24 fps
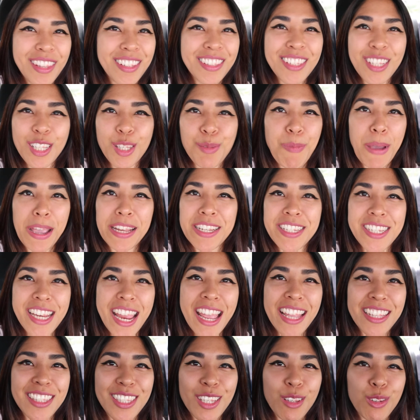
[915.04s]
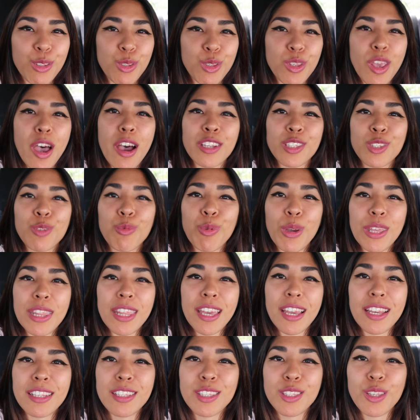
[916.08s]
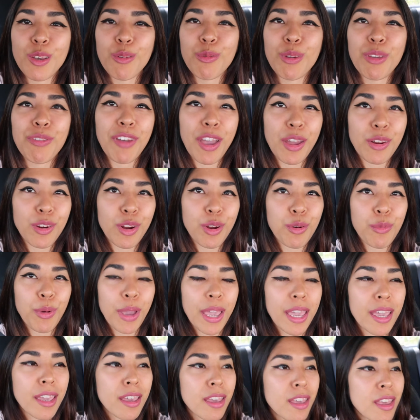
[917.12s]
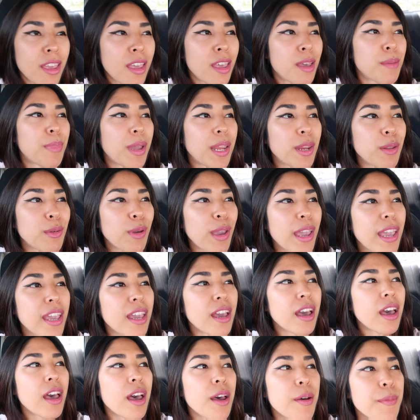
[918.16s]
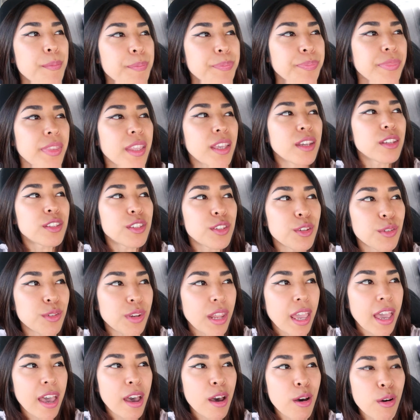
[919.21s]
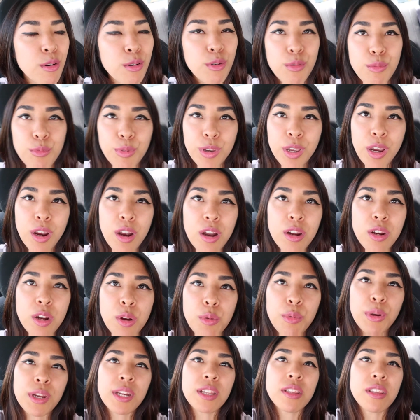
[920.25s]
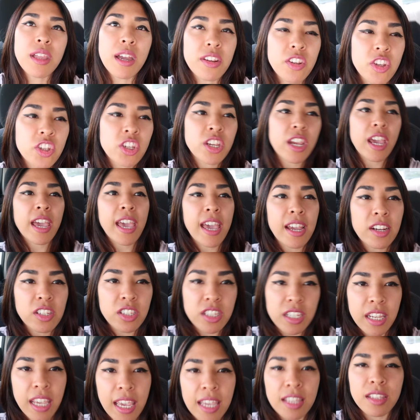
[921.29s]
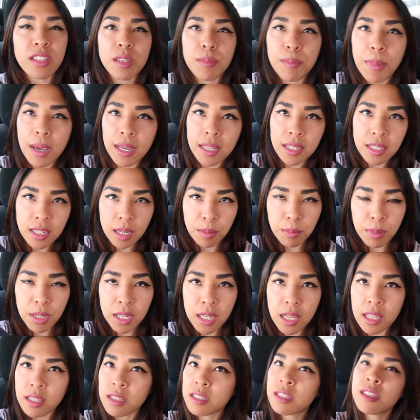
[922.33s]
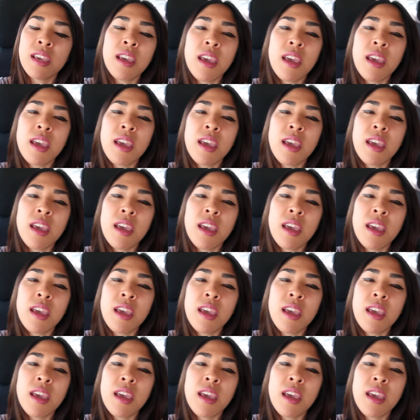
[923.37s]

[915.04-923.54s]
Just by chance, he was lost with us, so we found our way. But anyway, um, so now we are on our way to lunch. I actually ate some macadamia nuts.